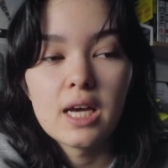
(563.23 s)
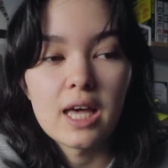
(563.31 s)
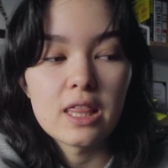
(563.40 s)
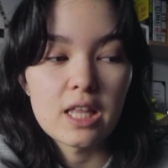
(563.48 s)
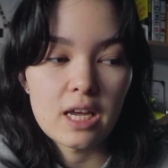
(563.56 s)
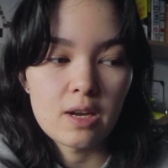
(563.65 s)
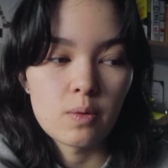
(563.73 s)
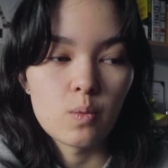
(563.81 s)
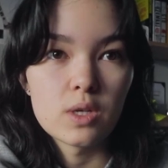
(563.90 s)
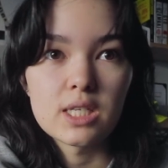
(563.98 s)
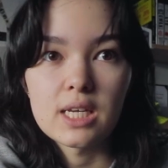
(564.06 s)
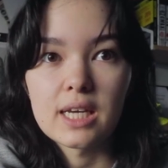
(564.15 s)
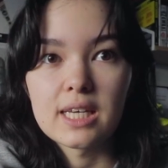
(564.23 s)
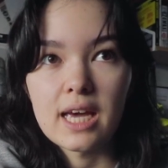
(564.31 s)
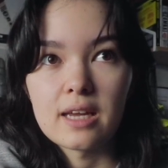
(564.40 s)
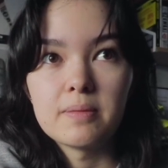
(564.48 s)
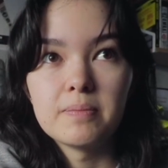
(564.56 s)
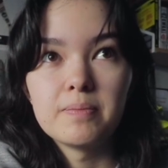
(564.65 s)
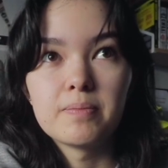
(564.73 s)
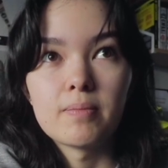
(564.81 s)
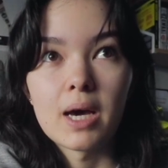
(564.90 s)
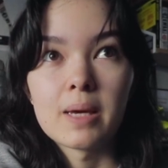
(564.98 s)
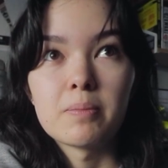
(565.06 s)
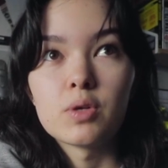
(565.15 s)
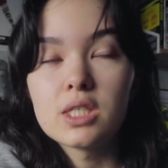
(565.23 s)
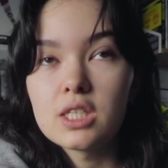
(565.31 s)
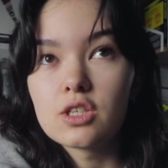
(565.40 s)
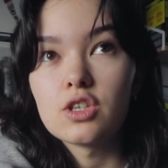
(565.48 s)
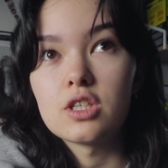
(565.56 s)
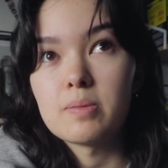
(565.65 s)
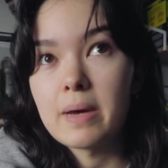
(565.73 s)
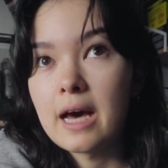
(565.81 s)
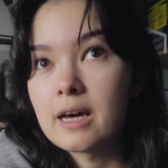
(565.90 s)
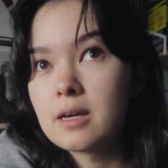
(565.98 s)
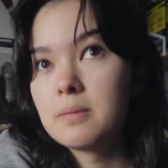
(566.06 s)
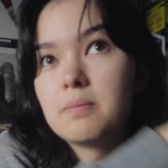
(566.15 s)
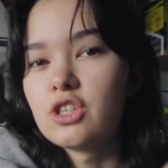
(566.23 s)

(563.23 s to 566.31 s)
and then once I get my printed goods back,